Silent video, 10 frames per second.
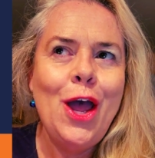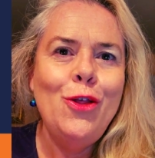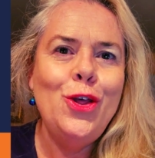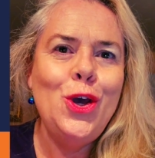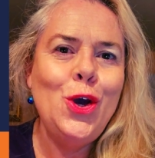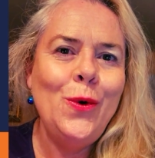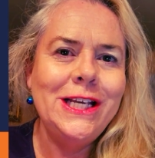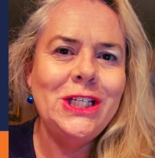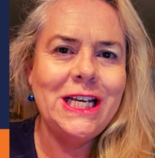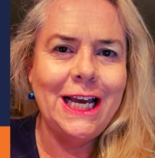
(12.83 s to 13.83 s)
the
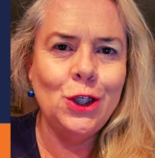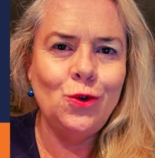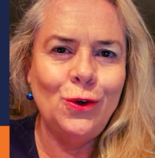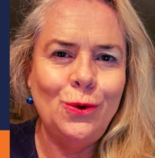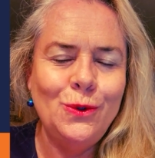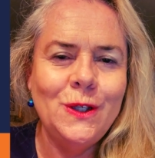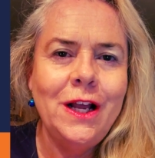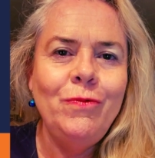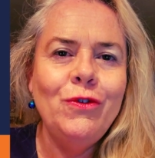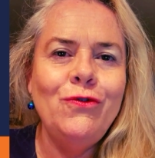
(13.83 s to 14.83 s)
US tax rules
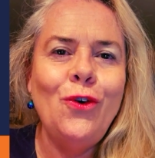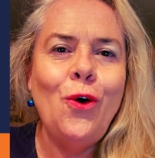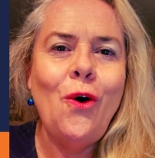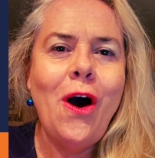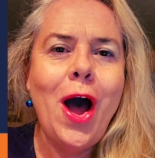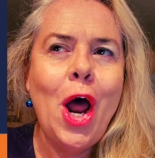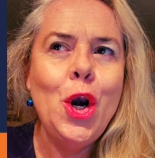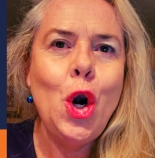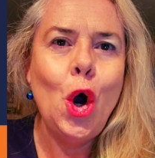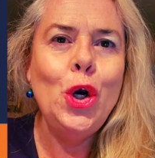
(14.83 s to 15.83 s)
for
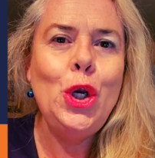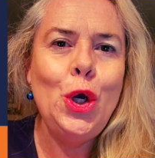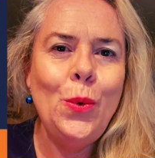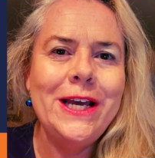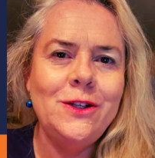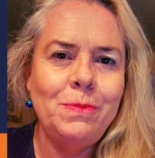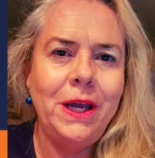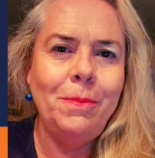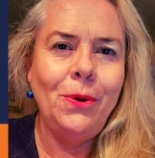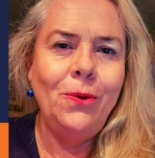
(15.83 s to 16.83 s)
non-US
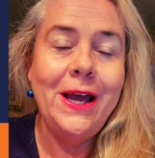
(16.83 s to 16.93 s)
people,